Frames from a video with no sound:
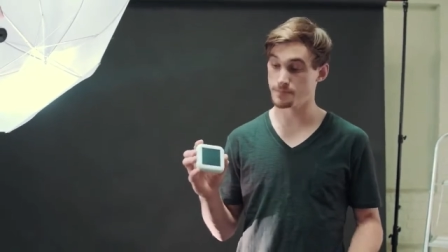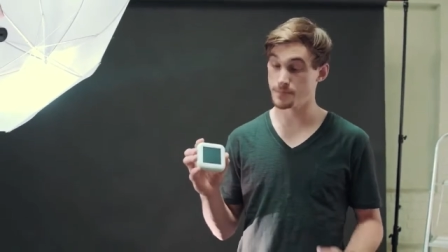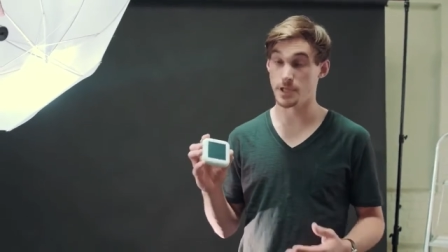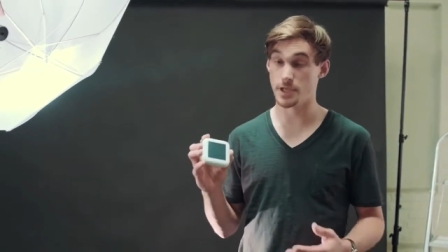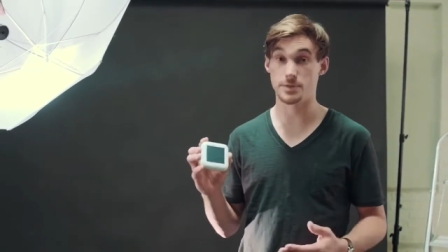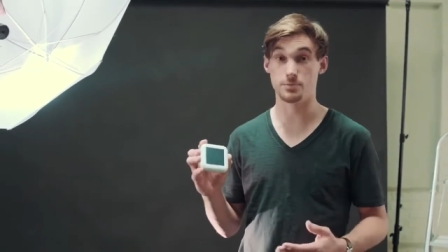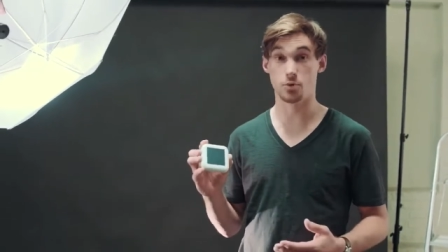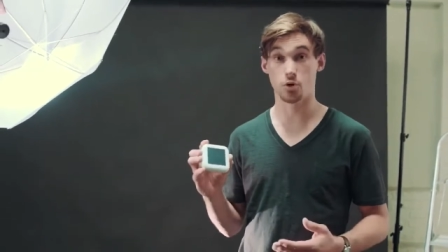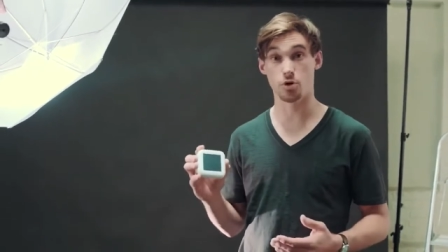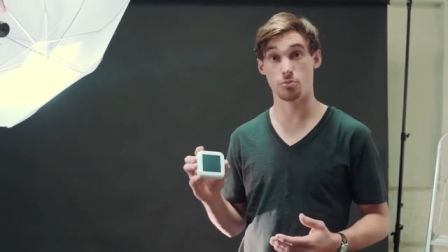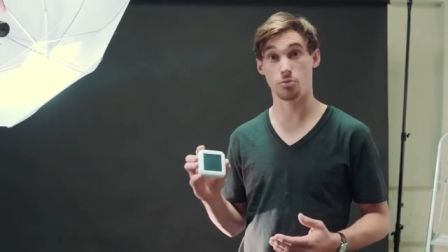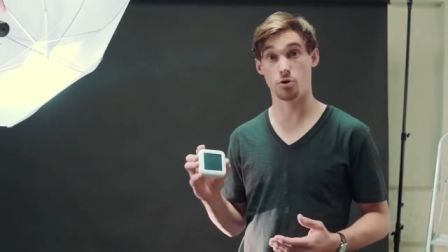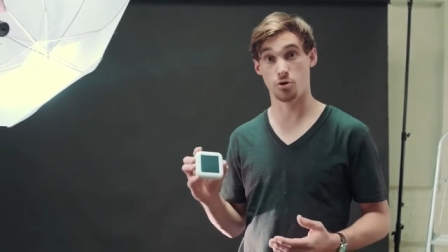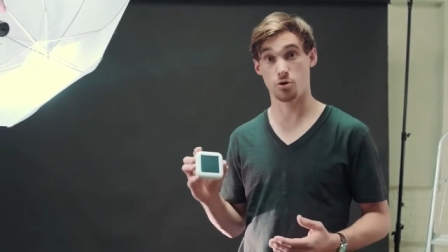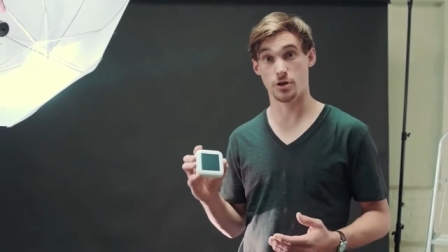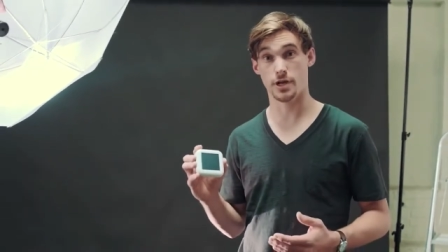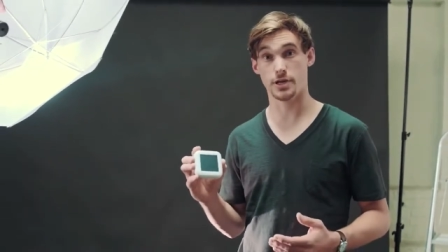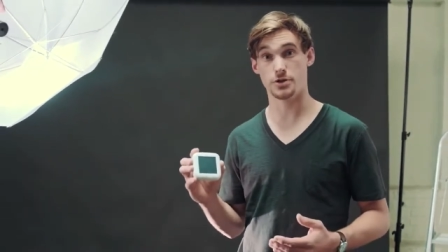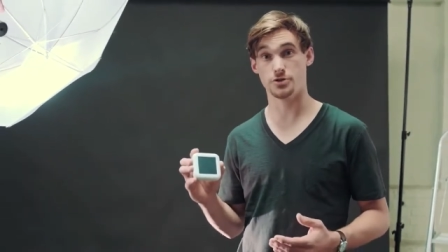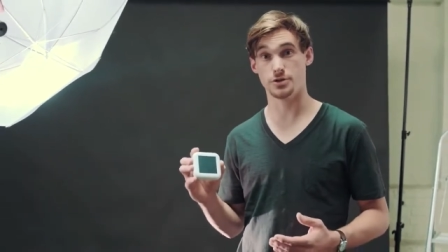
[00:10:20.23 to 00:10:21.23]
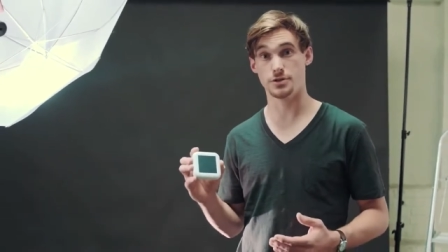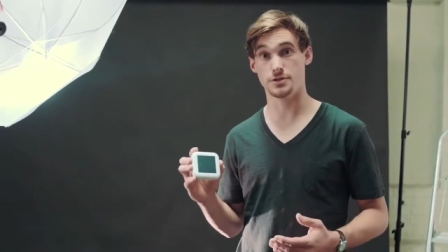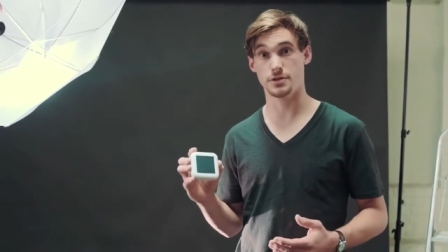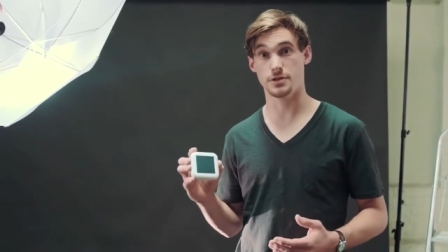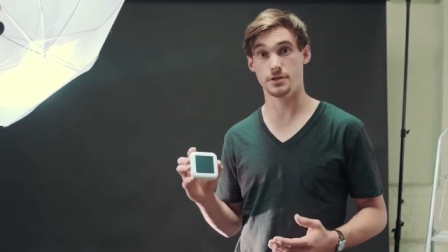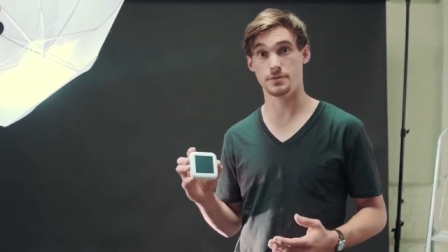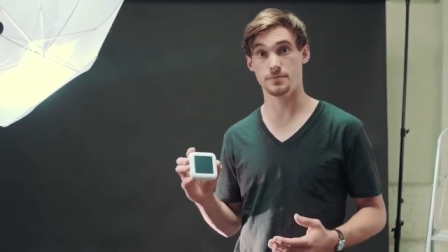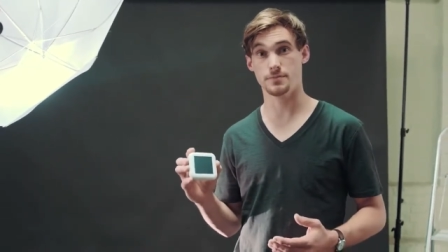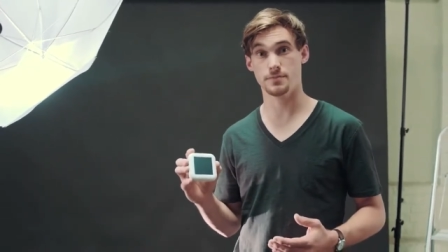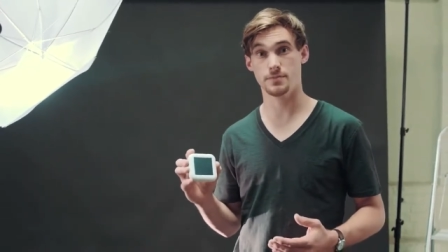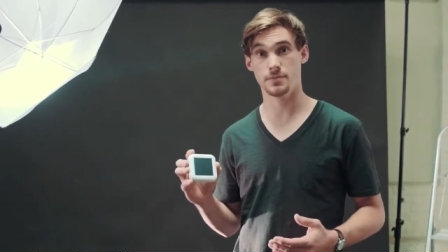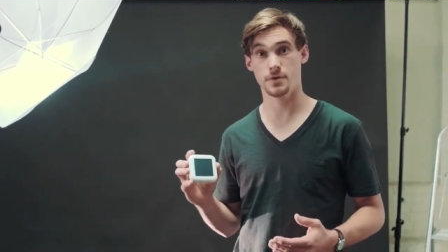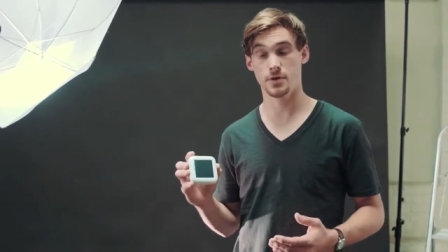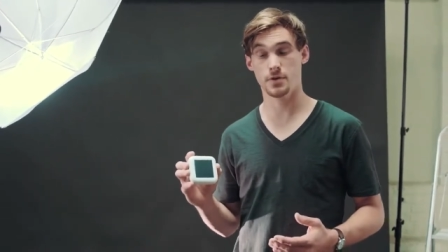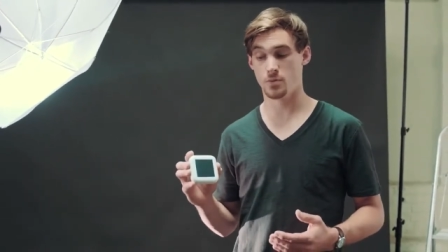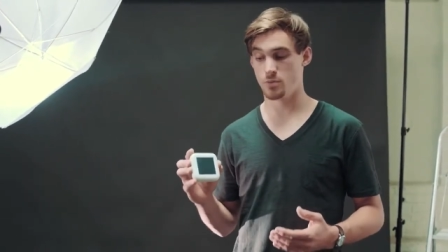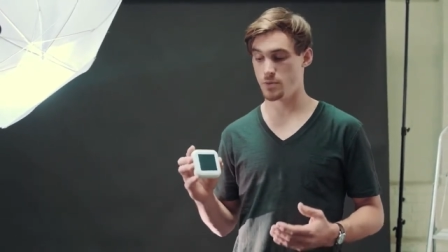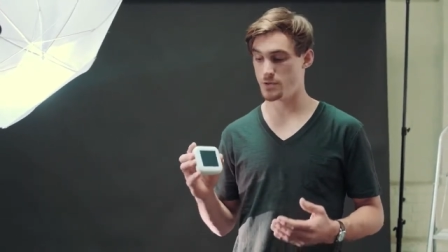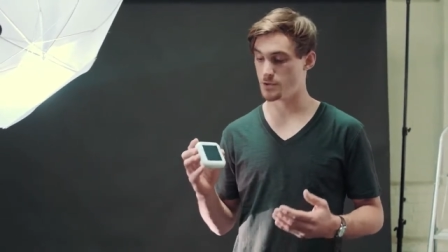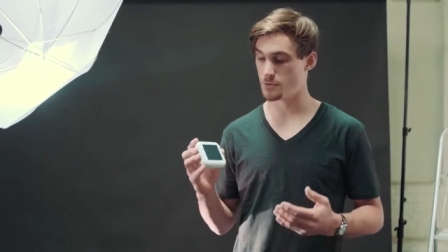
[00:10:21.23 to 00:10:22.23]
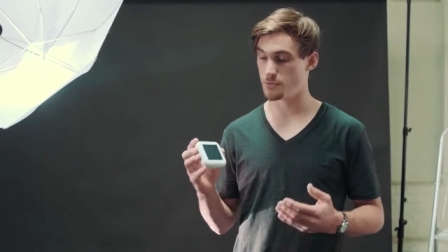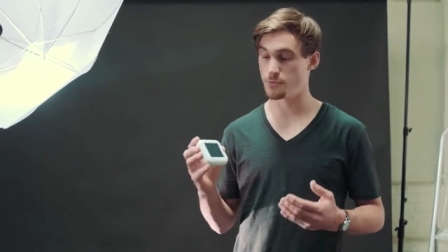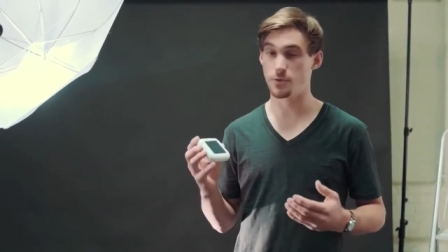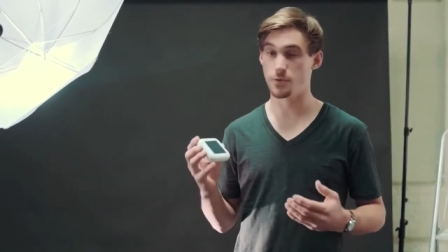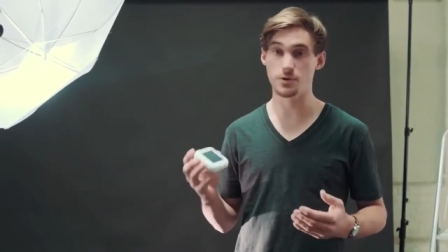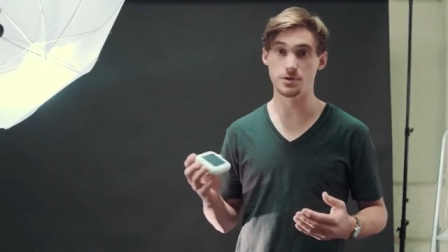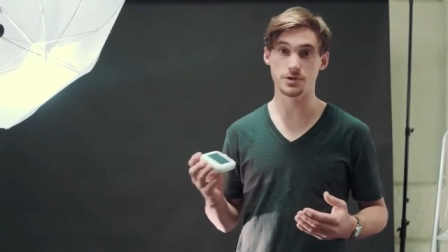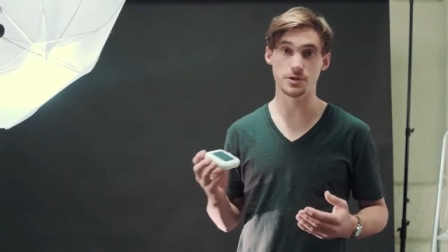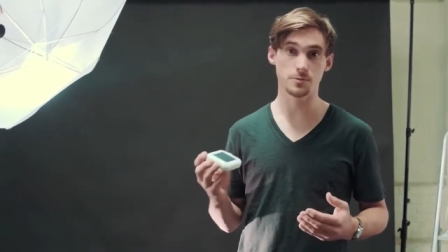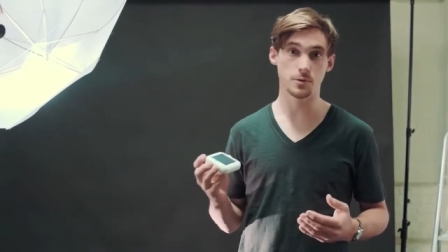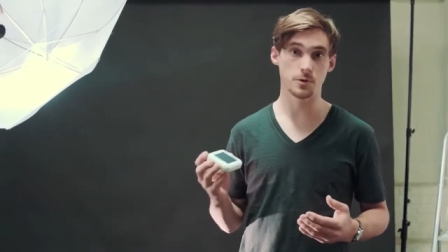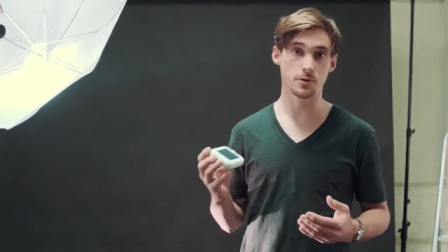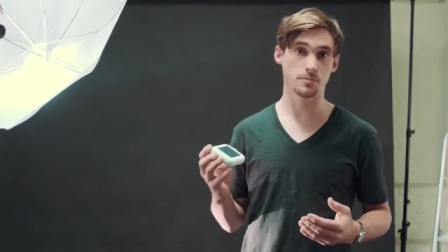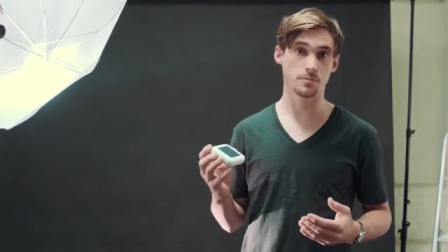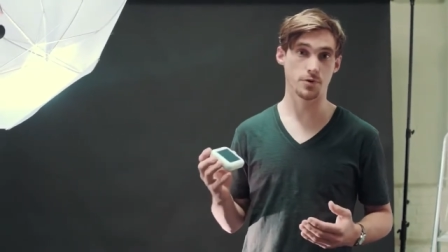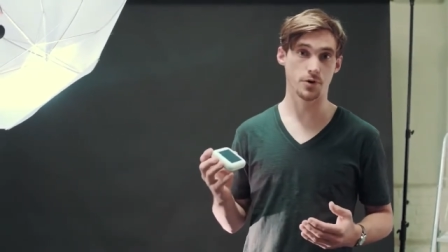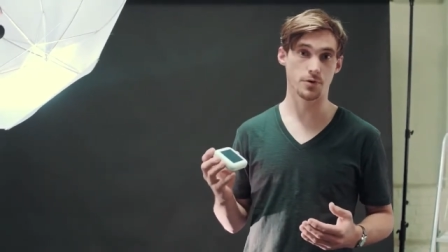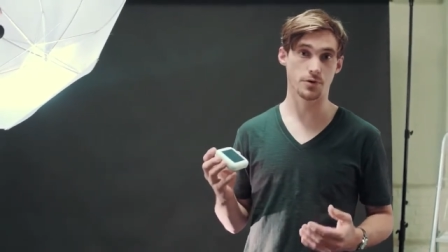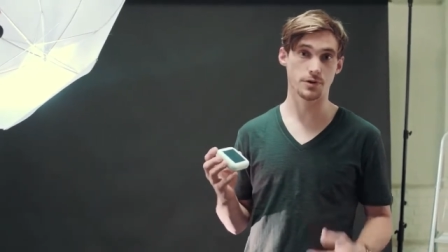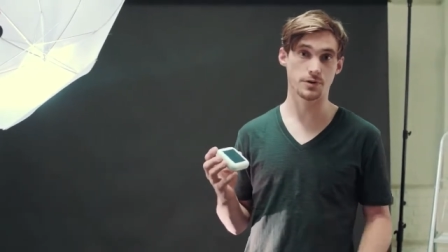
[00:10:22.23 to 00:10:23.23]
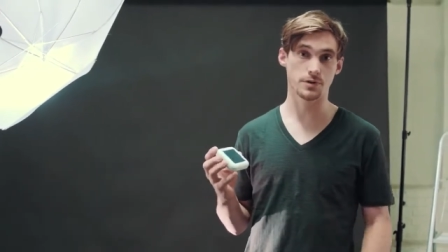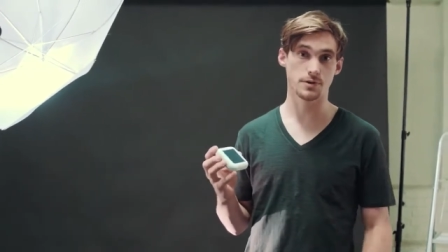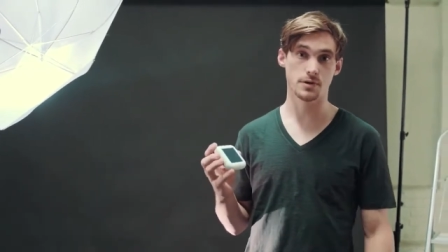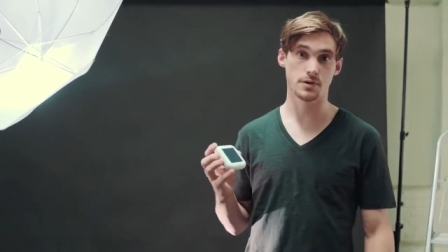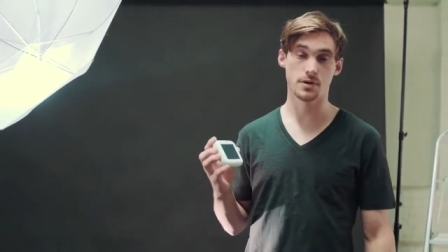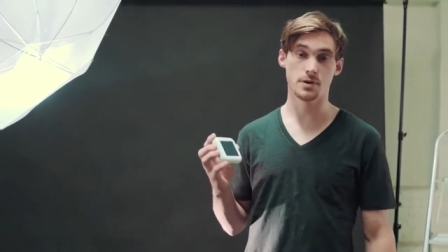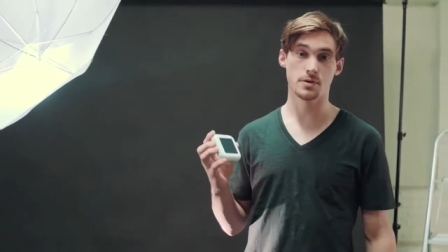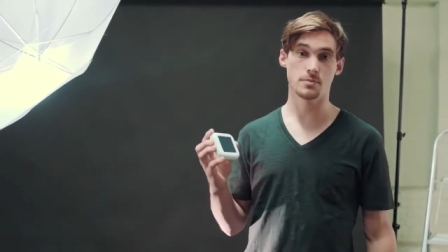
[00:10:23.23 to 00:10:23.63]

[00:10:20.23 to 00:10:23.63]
It's portable electricity. We took four simple components,